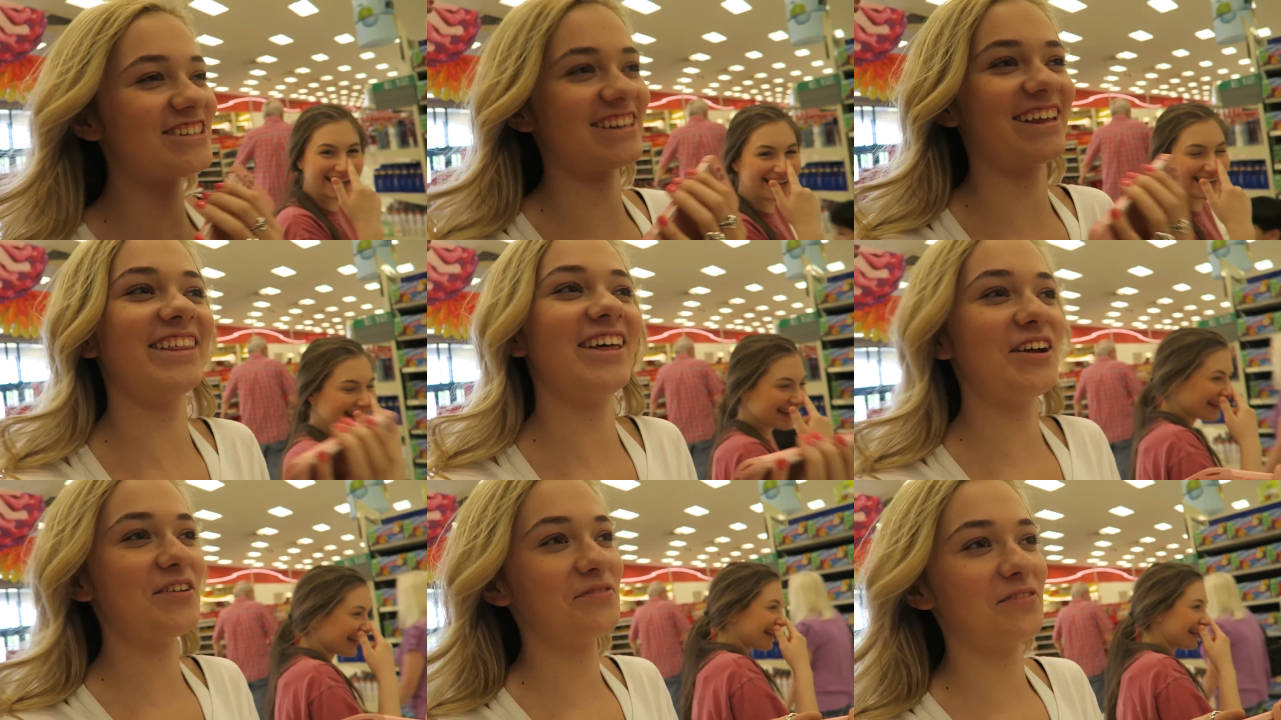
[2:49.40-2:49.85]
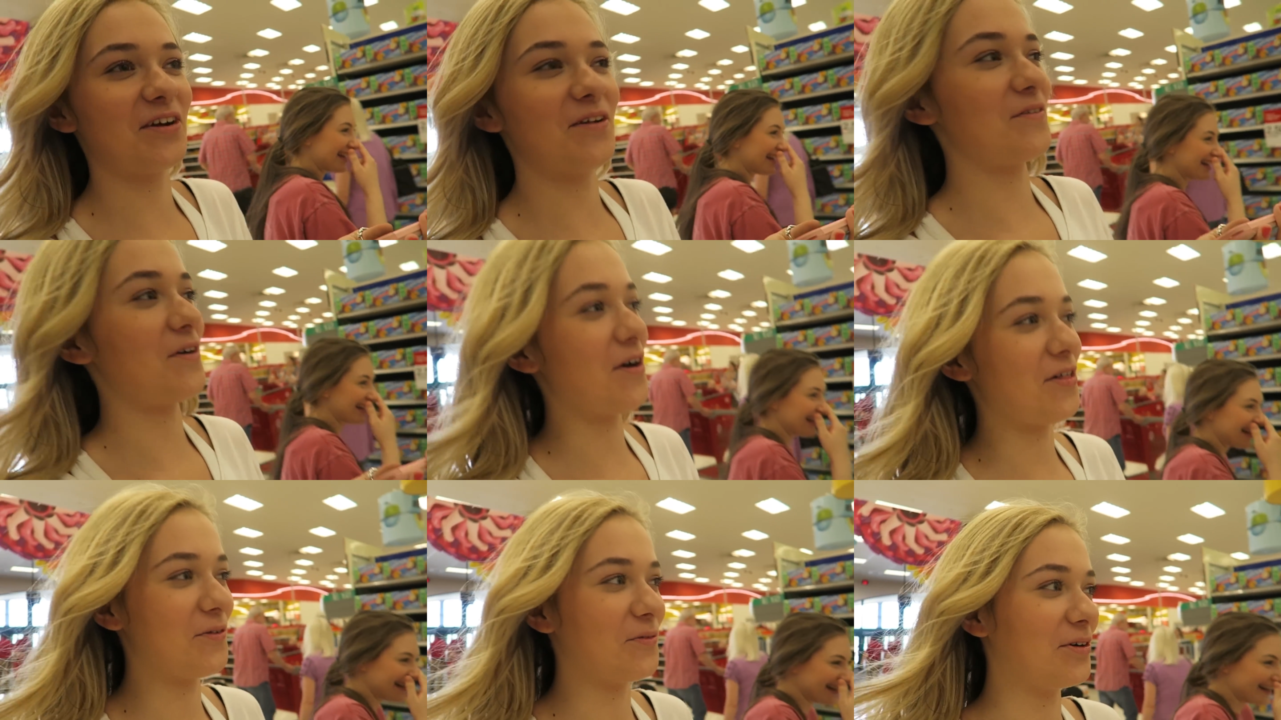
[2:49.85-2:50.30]
Speaker 1: just said that in
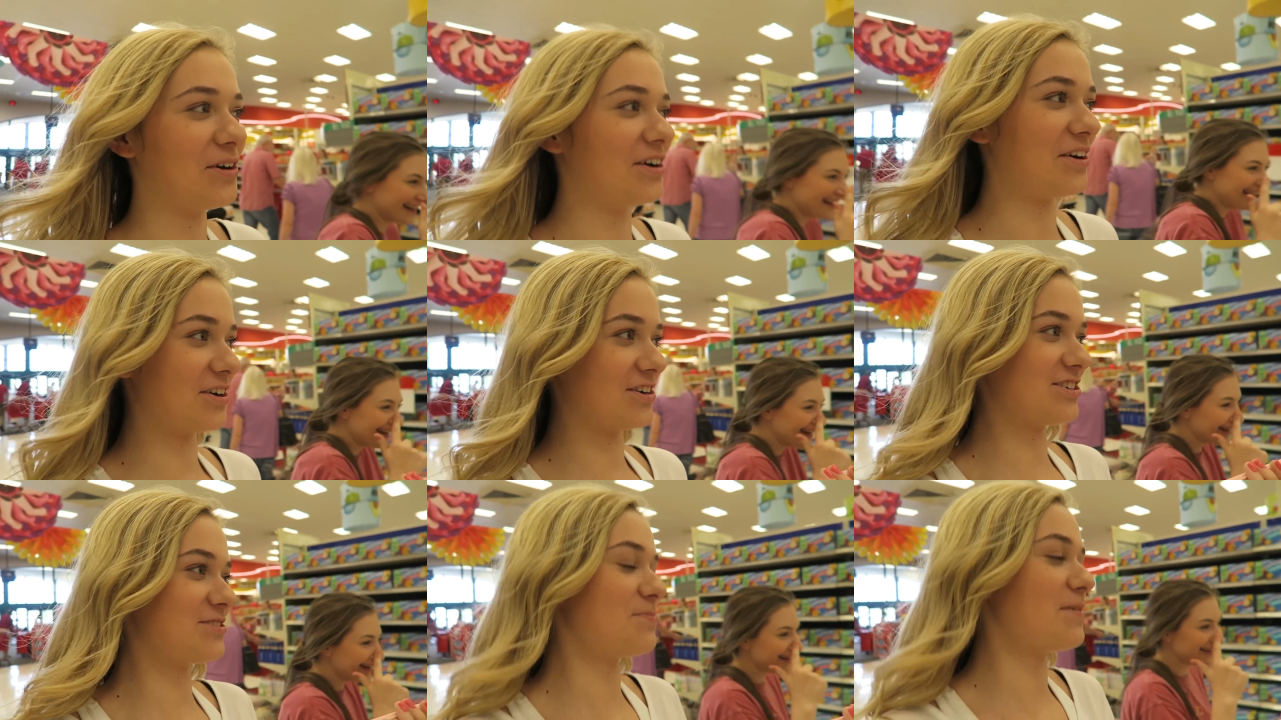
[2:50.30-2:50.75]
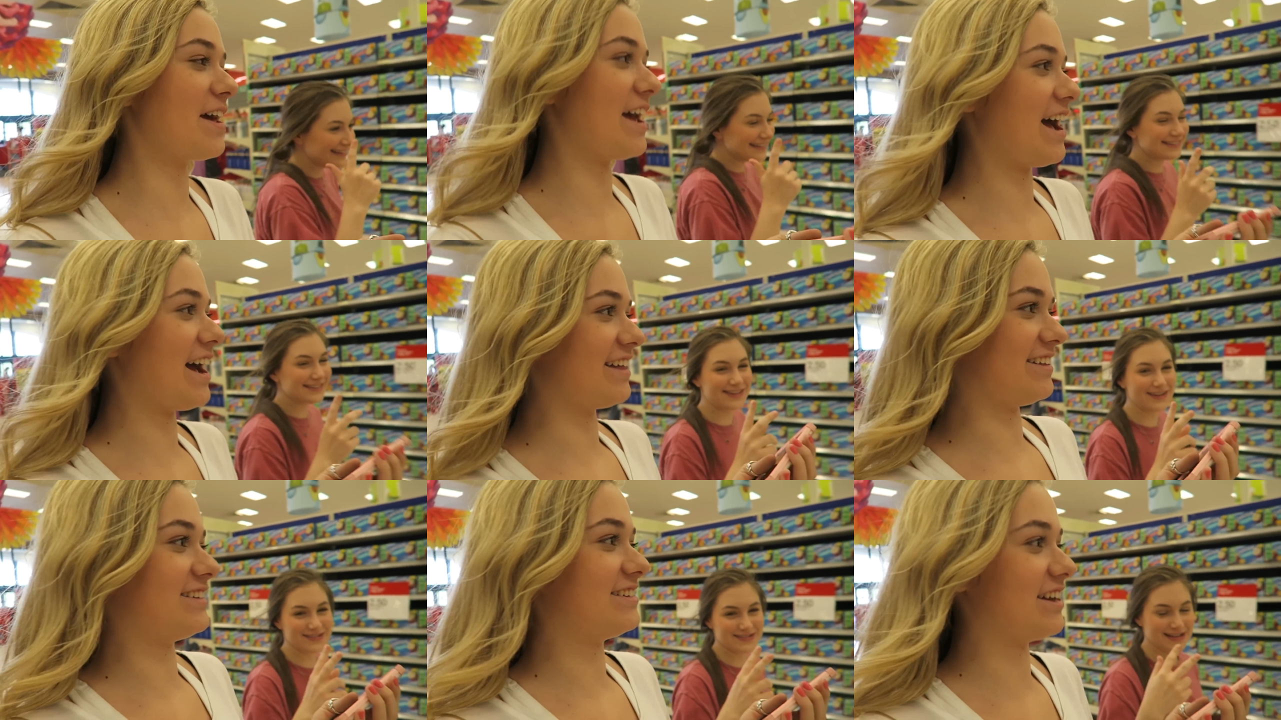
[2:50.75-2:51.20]
front of all the workers, but I
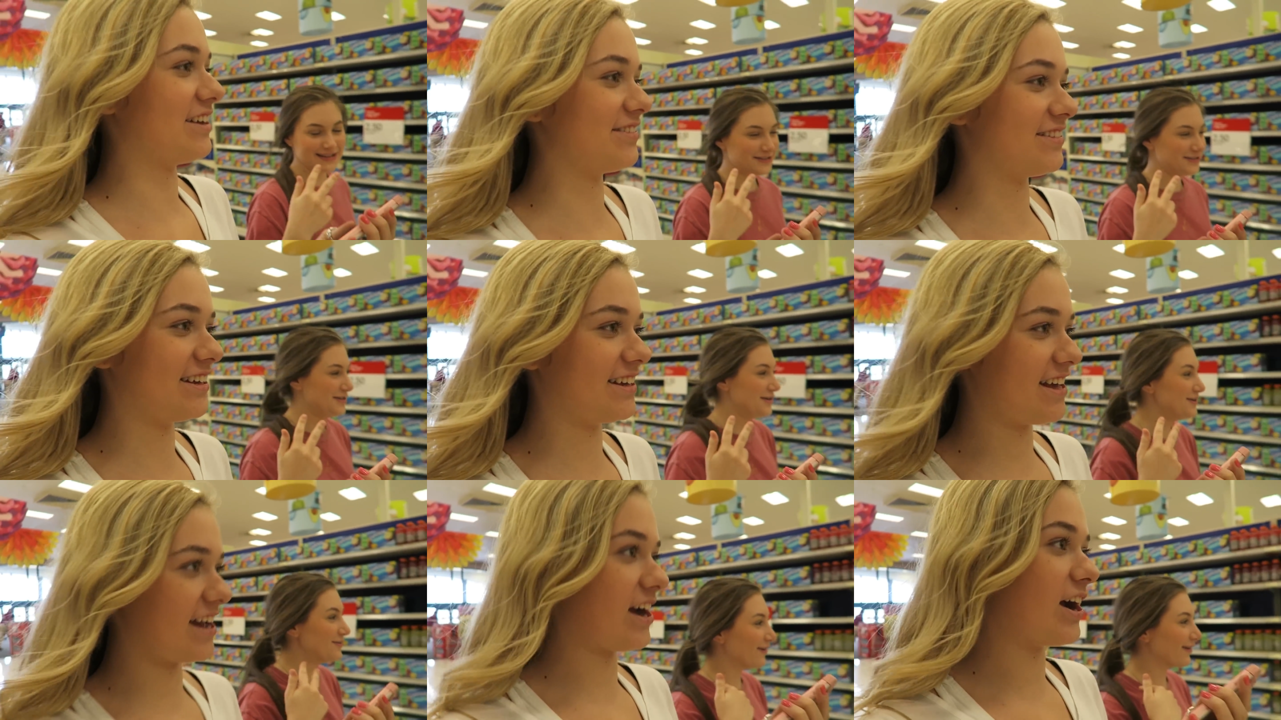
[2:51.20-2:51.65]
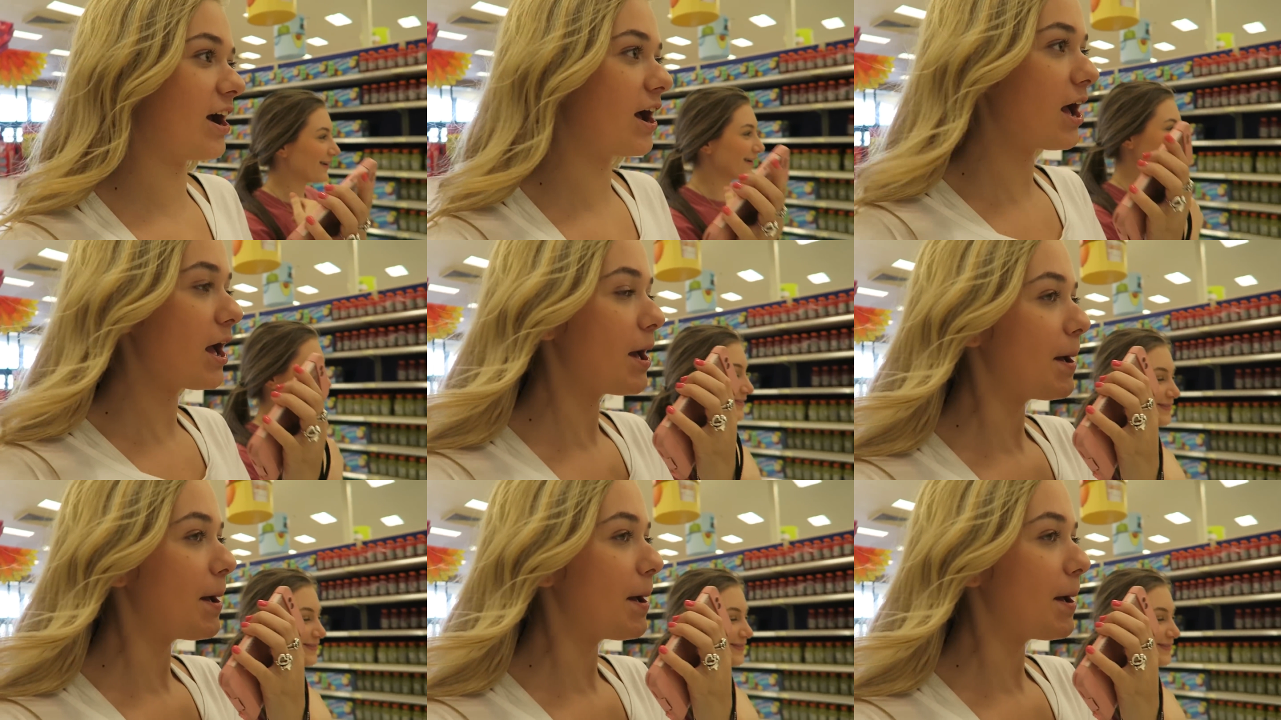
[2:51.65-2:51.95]
highly There's, doubt like, they care.